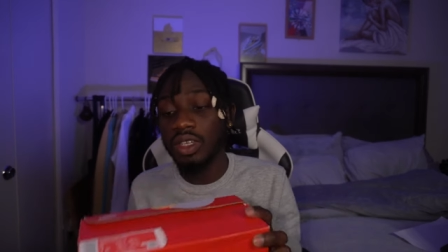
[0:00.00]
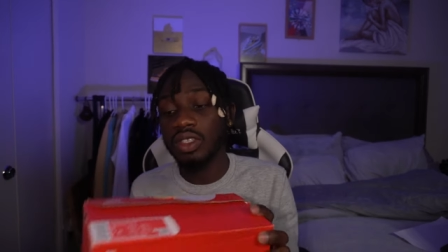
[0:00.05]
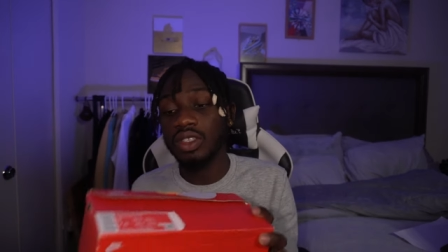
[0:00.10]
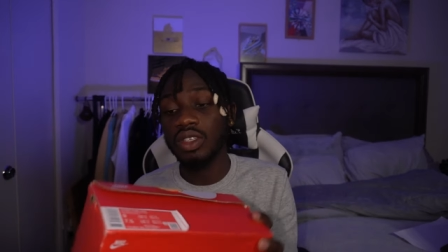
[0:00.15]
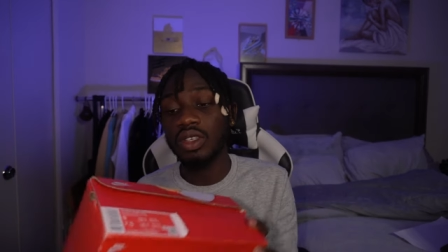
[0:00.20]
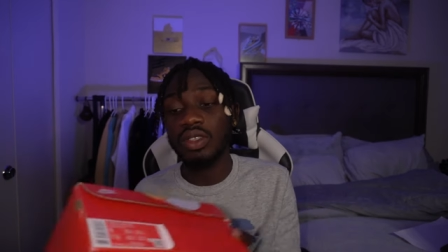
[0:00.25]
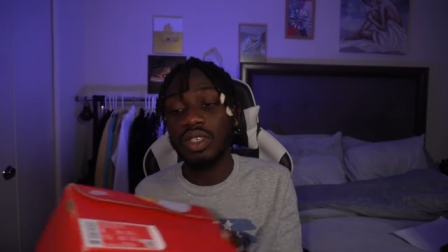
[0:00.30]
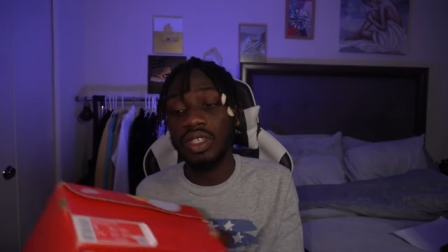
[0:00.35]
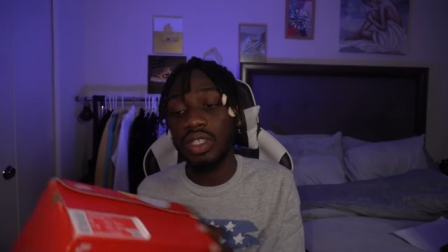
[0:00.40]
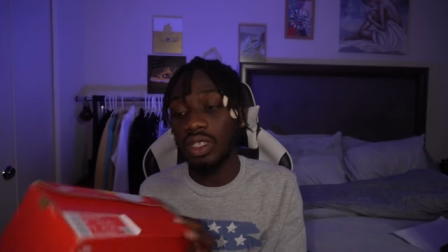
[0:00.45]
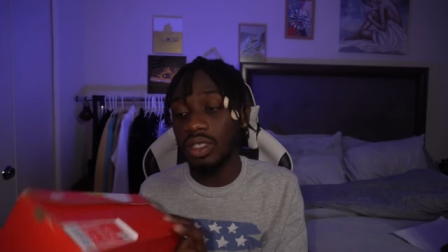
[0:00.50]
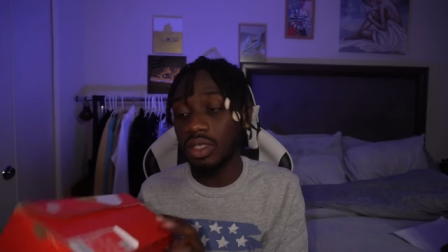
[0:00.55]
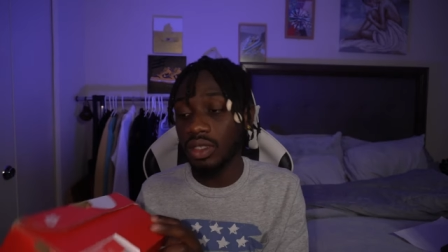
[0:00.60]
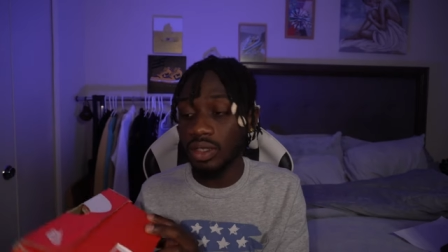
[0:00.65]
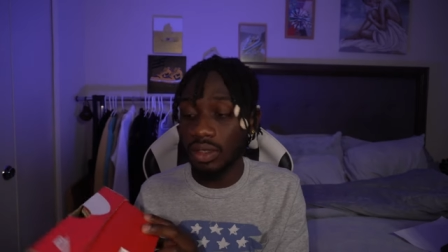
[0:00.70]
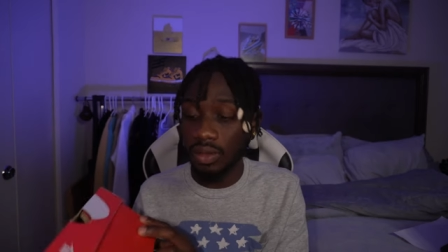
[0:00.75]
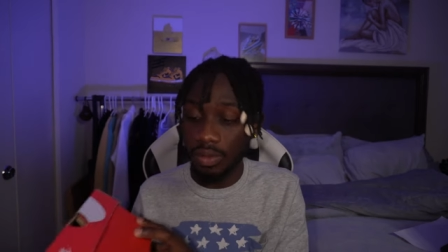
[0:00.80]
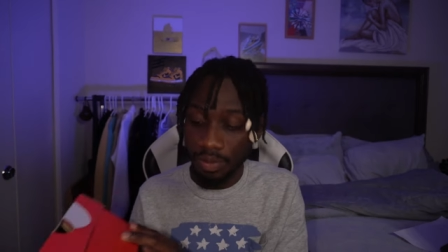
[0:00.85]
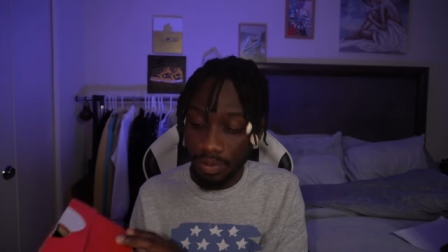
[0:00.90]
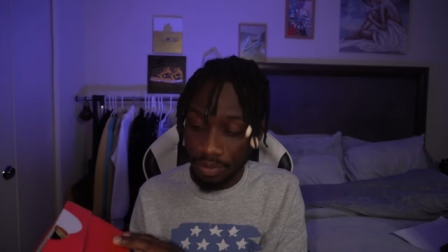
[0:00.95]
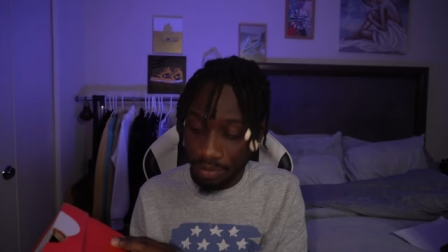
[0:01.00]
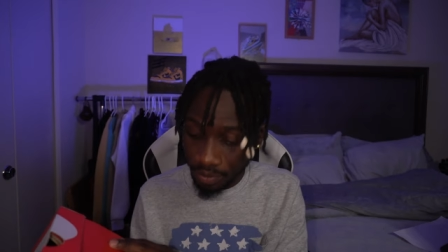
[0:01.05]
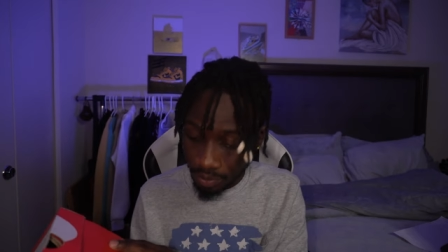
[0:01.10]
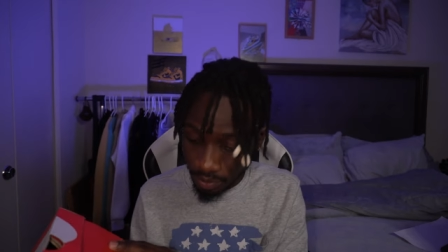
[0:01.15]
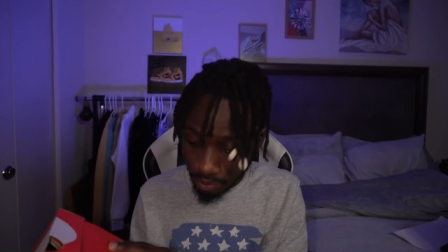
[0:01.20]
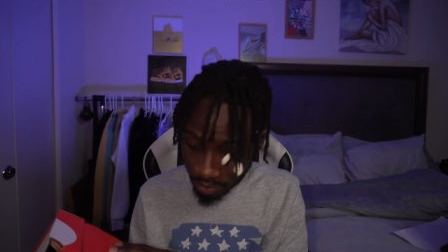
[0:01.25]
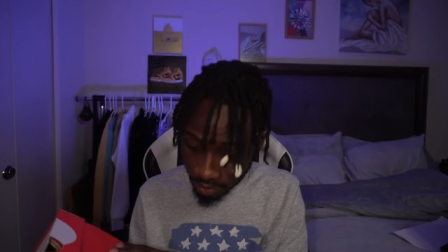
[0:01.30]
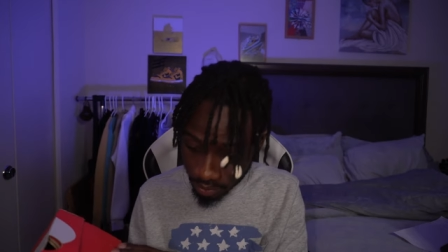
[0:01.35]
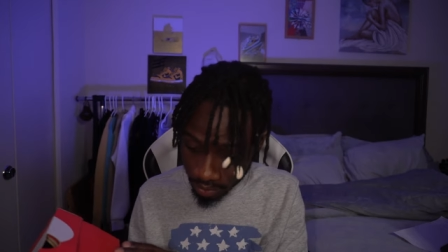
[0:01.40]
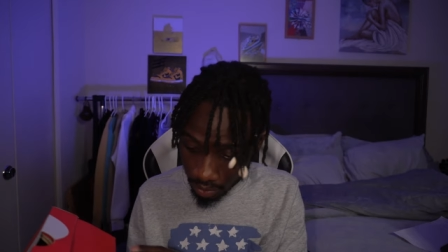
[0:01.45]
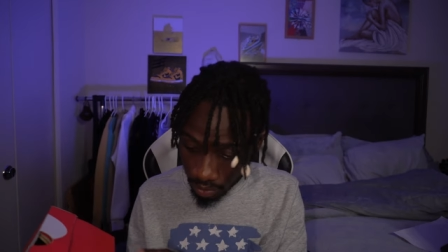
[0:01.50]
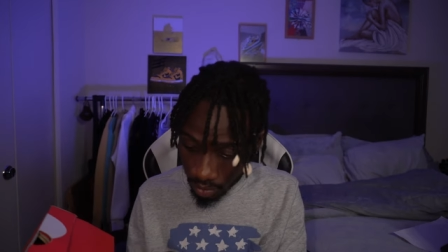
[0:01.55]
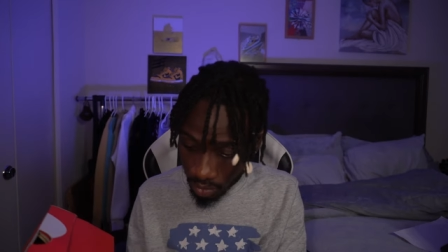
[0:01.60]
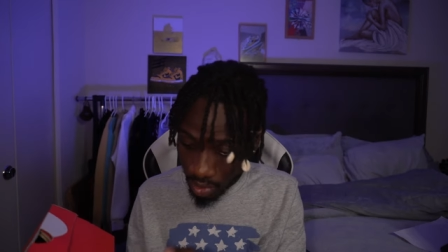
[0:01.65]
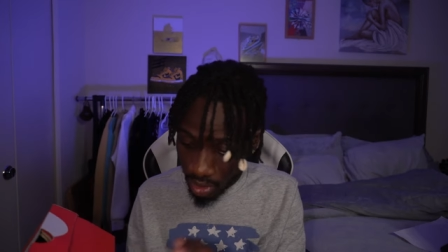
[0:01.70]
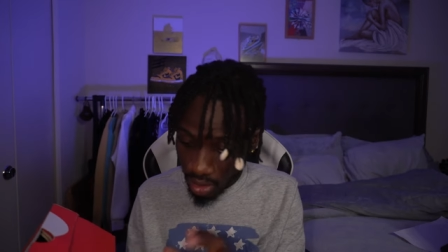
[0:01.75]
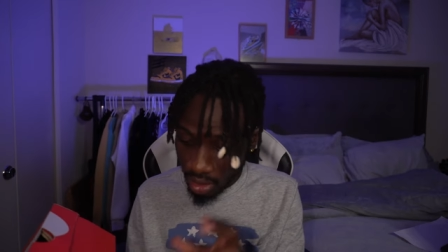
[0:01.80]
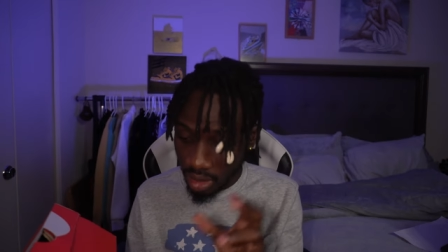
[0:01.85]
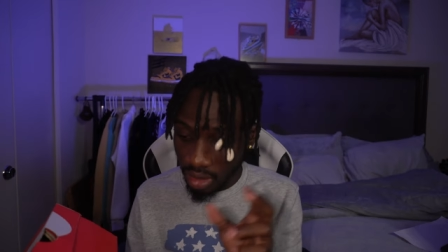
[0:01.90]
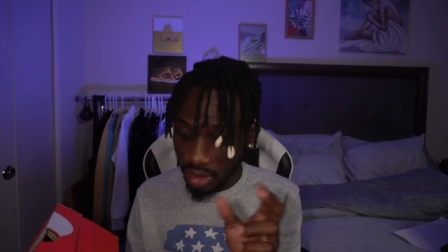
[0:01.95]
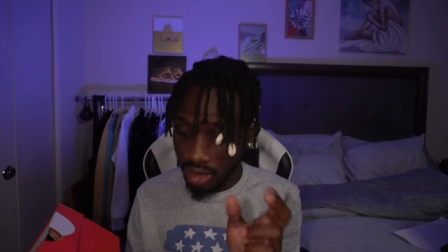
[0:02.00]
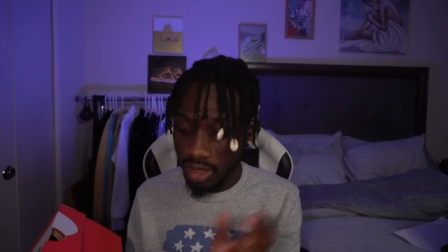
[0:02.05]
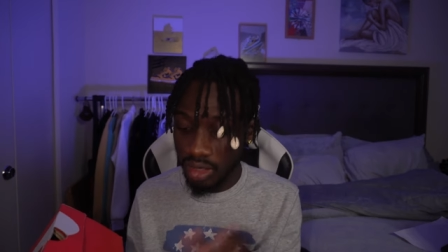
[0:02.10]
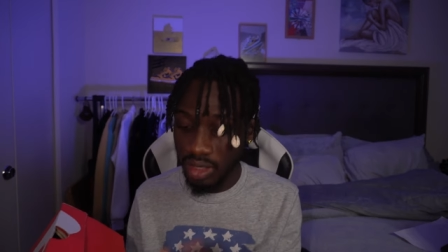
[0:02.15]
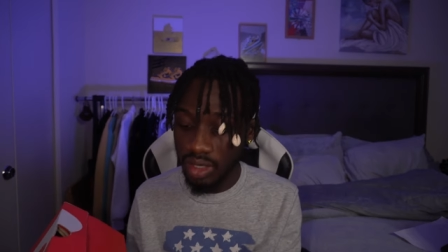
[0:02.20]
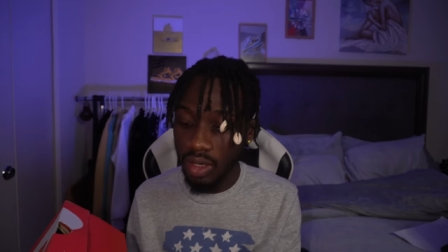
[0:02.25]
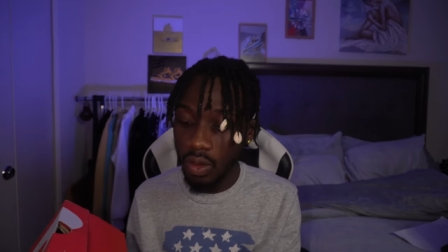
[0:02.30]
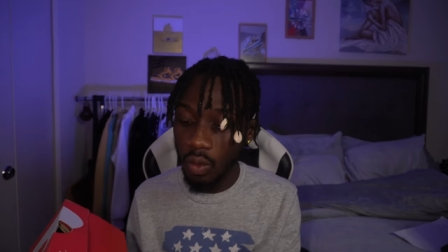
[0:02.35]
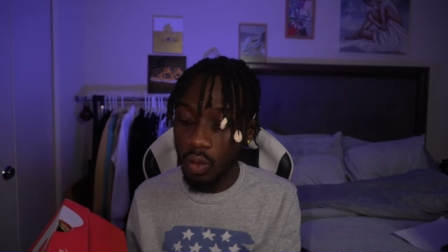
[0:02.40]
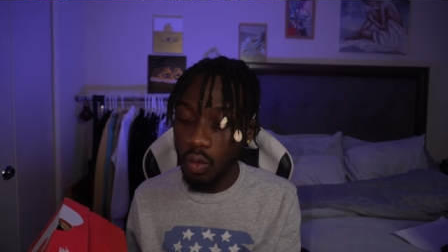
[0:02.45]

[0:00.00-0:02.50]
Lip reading: So this is a